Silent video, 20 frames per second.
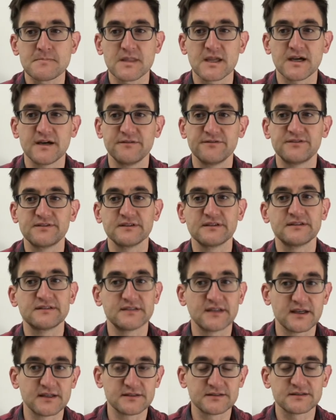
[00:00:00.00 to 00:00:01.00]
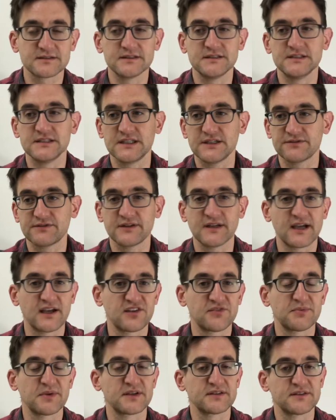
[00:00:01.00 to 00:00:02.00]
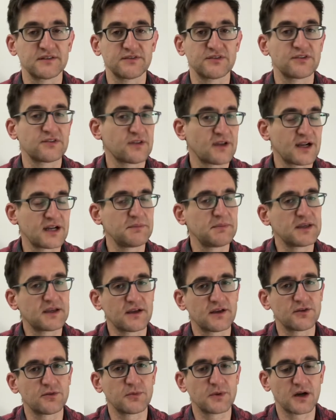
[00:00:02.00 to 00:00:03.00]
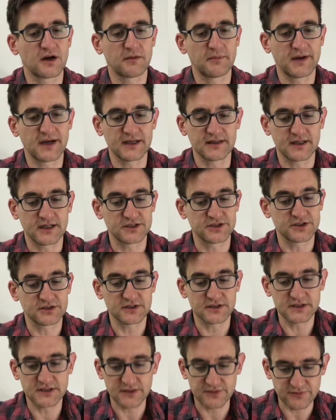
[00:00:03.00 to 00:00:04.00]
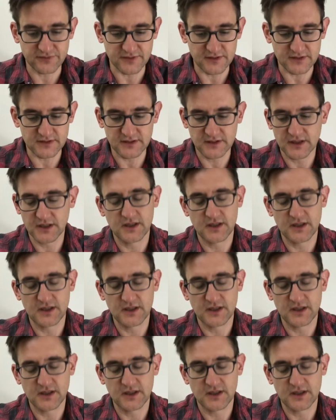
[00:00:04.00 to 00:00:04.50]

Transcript: of success in different aspects of society because we are biologically different.